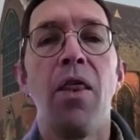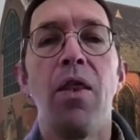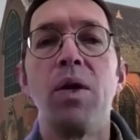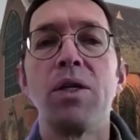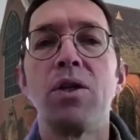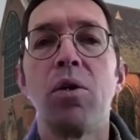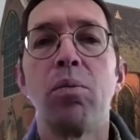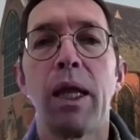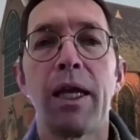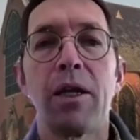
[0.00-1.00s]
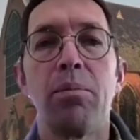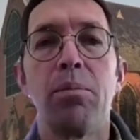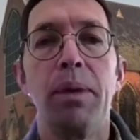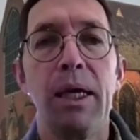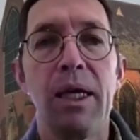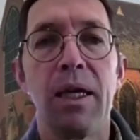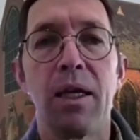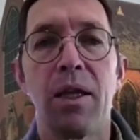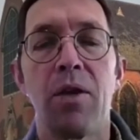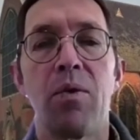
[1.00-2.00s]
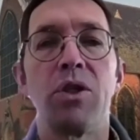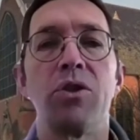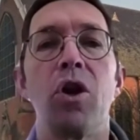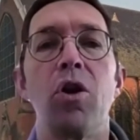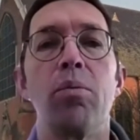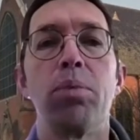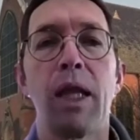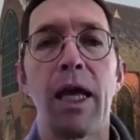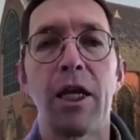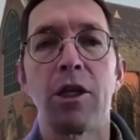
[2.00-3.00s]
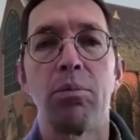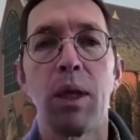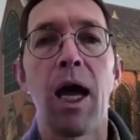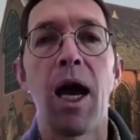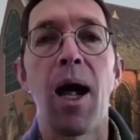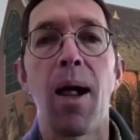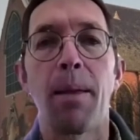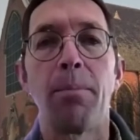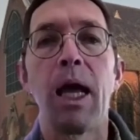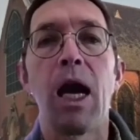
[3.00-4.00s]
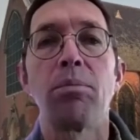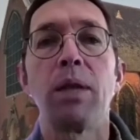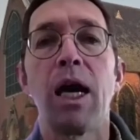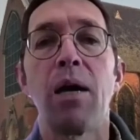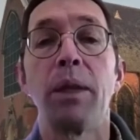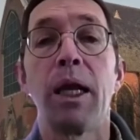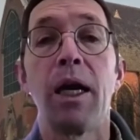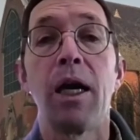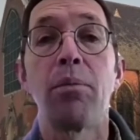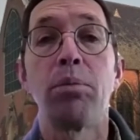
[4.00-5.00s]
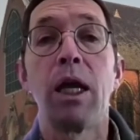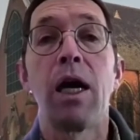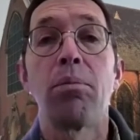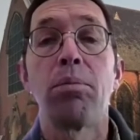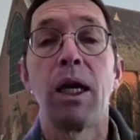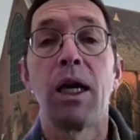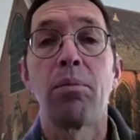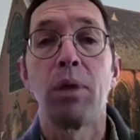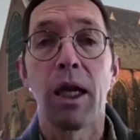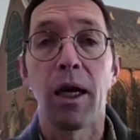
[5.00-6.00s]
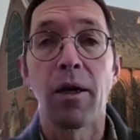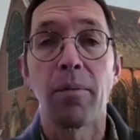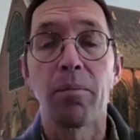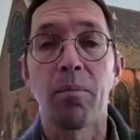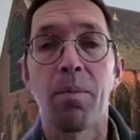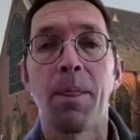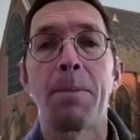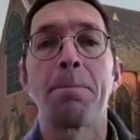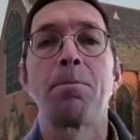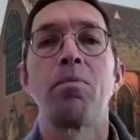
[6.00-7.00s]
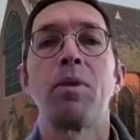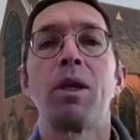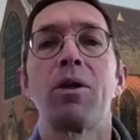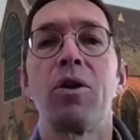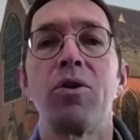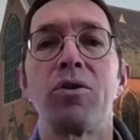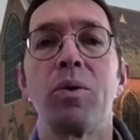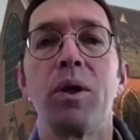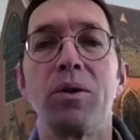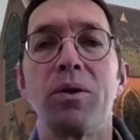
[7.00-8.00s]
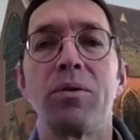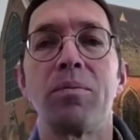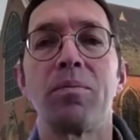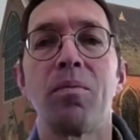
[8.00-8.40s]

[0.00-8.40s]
"There is no planet B, there is no planet blah, blah, blah, blah, blah, blah, blah." Close quote.